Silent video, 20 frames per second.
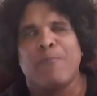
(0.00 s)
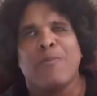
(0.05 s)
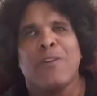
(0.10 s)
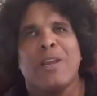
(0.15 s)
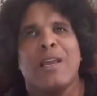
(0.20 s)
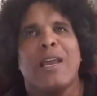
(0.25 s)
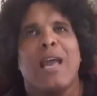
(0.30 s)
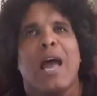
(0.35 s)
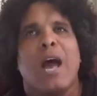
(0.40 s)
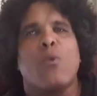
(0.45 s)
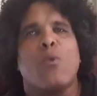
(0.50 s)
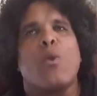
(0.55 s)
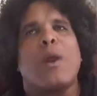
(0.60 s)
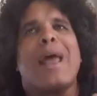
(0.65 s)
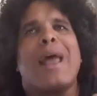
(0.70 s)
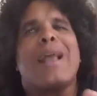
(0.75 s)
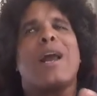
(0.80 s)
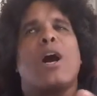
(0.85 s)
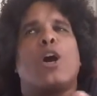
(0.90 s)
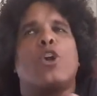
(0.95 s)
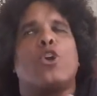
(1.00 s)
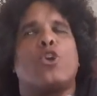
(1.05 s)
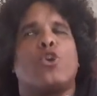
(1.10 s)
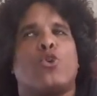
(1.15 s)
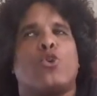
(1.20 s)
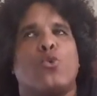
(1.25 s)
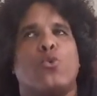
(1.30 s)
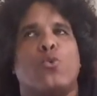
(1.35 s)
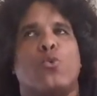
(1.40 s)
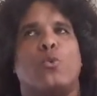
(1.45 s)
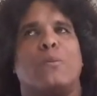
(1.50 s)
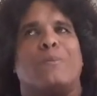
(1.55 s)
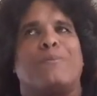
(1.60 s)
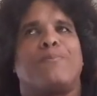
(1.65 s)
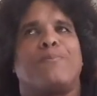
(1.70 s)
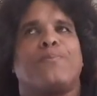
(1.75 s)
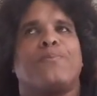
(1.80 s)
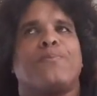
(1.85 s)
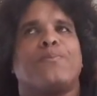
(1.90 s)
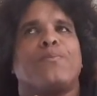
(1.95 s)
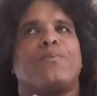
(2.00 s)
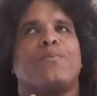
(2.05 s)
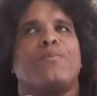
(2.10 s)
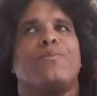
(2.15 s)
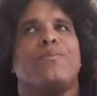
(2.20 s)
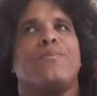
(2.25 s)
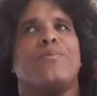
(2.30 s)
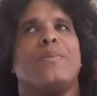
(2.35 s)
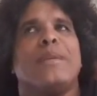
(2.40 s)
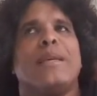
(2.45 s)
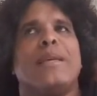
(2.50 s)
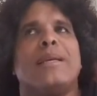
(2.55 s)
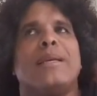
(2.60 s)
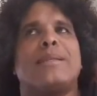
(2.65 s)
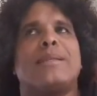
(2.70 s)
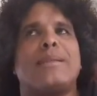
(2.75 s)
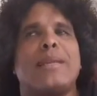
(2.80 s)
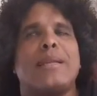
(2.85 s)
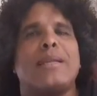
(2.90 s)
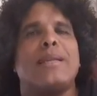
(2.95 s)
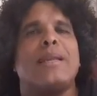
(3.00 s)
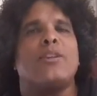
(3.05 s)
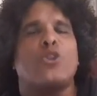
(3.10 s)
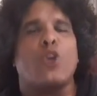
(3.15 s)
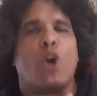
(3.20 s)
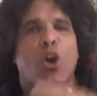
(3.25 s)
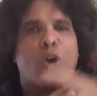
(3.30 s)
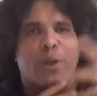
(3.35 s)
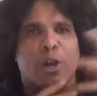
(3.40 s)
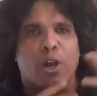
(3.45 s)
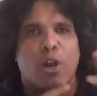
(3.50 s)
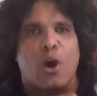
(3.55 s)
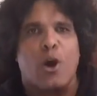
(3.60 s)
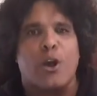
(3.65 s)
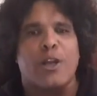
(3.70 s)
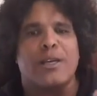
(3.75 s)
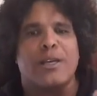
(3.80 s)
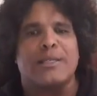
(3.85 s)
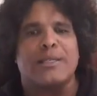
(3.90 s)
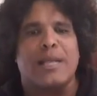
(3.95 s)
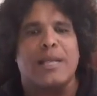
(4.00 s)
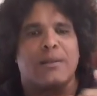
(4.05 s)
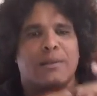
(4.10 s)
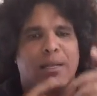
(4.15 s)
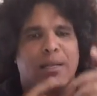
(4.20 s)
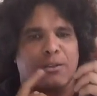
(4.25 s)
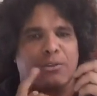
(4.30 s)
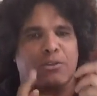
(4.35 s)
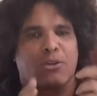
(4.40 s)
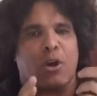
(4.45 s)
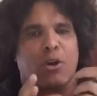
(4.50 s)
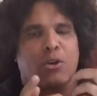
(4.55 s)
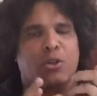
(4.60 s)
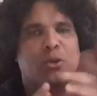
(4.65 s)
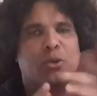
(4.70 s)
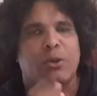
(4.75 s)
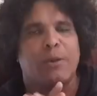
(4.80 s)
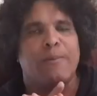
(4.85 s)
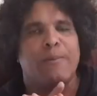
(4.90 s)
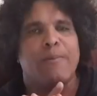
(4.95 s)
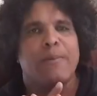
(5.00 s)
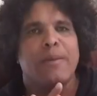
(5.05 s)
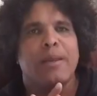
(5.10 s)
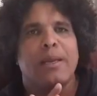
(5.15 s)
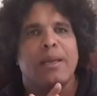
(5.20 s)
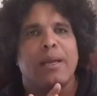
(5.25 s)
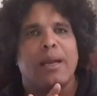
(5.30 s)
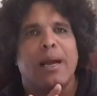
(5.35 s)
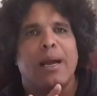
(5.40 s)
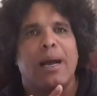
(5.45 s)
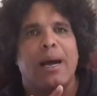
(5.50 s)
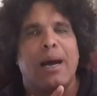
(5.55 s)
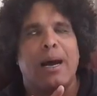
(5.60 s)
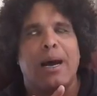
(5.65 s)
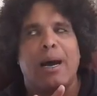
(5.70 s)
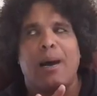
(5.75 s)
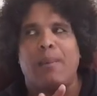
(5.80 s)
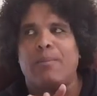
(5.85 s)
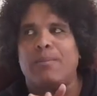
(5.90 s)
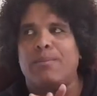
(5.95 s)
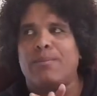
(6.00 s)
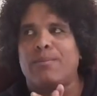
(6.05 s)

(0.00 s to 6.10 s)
And what I got to do is sit and talk with lawyers. I'll talk to, um,